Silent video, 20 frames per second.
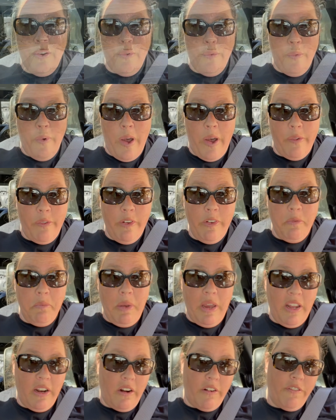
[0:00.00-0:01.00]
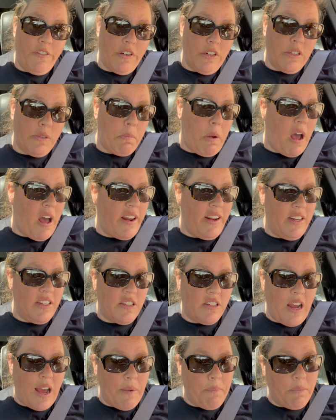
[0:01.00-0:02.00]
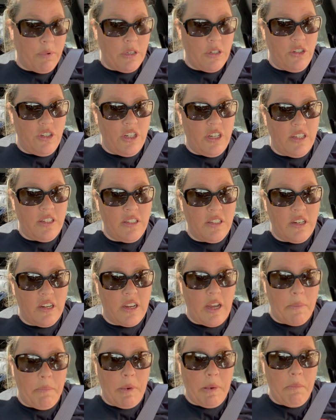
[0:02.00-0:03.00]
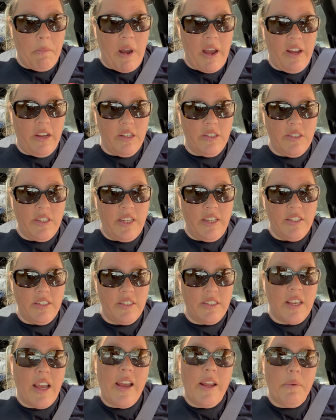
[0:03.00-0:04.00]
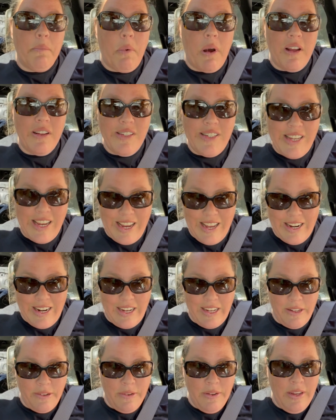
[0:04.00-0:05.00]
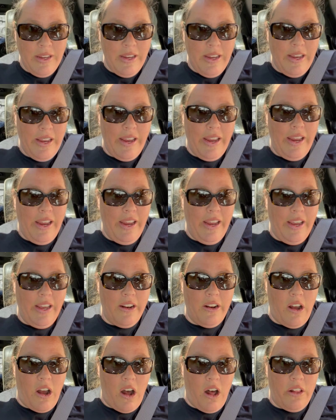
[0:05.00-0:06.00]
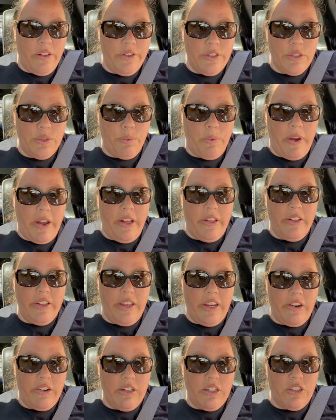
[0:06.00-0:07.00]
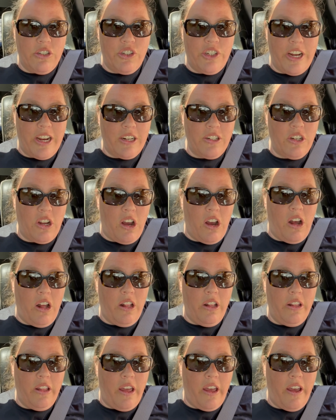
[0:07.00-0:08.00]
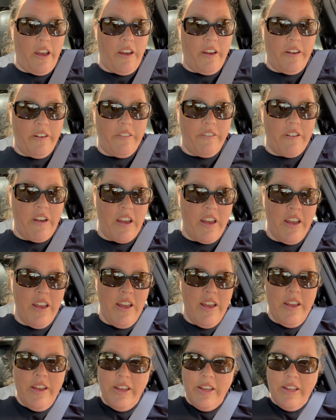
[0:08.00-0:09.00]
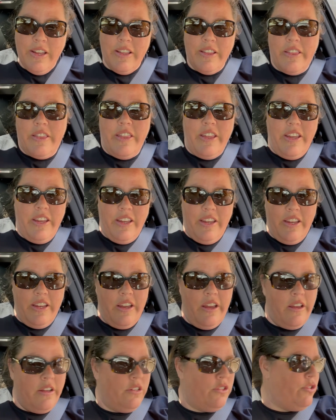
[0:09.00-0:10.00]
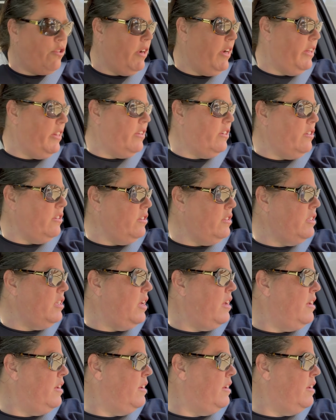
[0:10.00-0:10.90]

Well, we've made our first potty stop. We're just a couple miles inside Montana and all is well. Gary's checked all of the trailers.